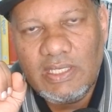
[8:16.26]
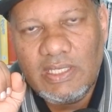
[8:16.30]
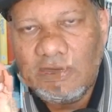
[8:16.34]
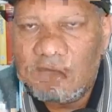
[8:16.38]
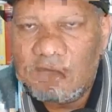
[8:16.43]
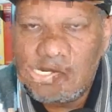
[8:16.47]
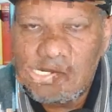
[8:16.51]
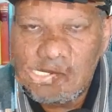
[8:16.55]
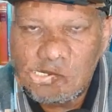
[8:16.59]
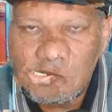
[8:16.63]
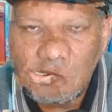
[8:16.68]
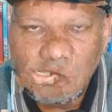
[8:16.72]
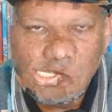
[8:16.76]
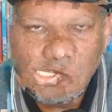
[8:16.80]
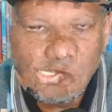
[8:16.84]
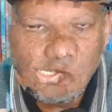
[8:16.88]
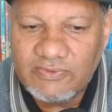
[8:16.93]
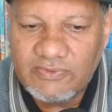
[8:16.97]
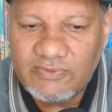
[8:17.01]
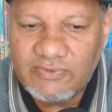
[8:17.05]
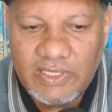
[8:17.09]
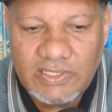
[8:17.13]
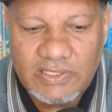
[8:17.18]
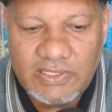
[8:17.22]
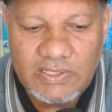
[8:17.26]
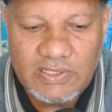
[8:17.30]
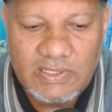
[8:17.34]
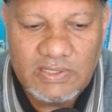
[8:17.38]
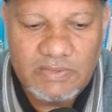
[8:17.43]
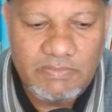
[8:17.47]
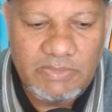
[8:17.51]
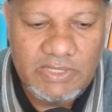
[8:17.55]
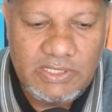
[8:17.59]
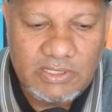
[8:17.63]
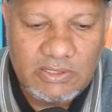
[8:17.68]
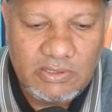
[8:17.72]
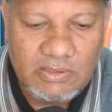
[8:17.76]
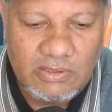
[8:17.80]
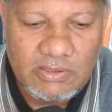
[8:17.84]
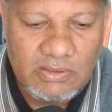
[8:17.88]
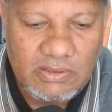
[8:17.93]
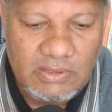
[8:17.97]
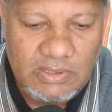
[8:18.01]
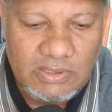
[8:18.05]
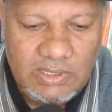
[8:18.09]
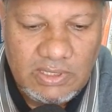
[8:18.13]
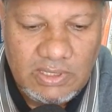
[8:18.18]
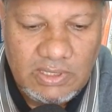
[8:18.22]
based on this verse, based
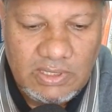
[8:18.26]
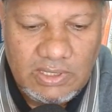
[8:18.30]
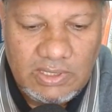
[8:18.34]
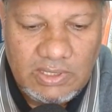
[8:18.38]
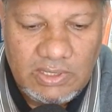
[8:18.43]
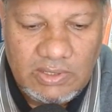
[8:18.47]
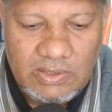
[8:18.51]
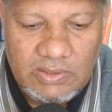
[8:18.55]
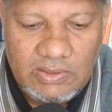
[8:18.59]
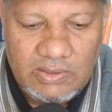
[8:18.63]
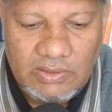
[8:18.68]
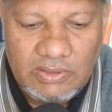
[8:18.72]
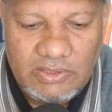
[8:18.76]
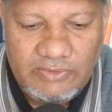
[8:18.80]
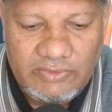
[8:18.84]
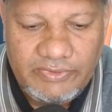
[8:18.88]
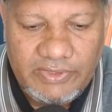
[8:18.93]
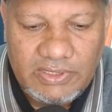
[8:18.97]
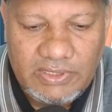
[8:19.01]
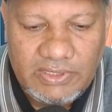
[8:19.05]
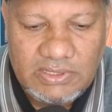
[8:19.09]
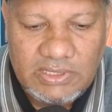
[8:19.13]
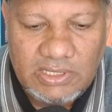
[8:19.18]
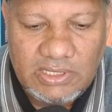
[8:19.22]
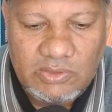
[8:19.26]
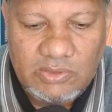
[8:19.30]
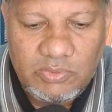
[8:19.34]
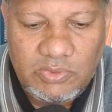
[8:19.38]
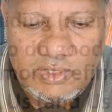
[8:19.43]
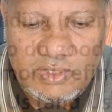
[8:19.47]
on, on the verse that we